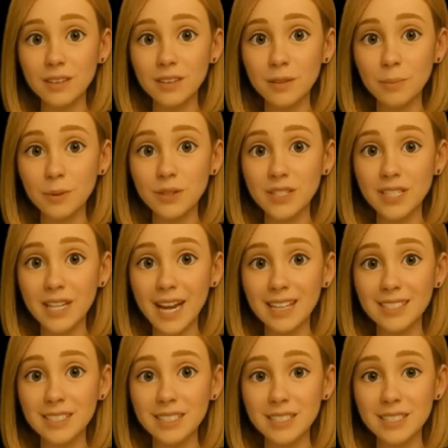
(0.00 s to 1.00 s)
The person
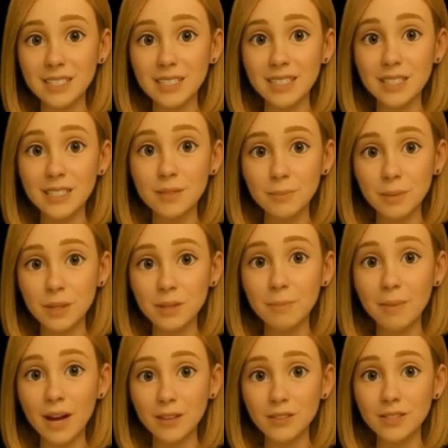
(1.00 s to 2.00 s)
has the disease, but the
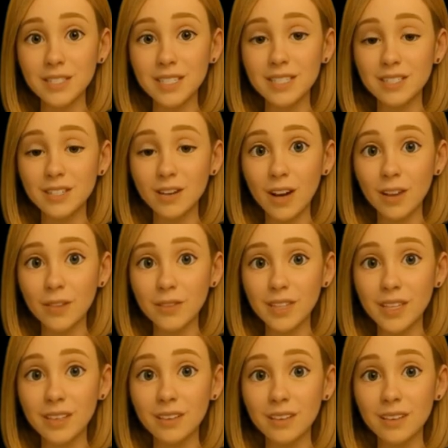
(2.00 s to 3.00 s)
model says they're
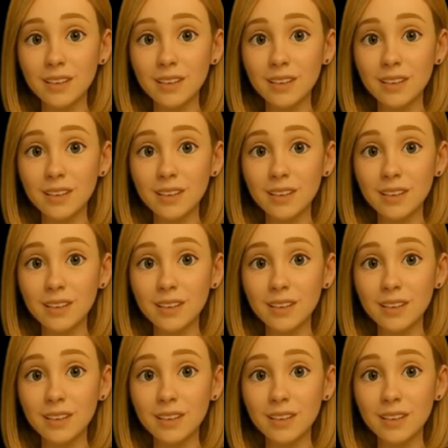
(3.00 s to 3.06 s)
healthy.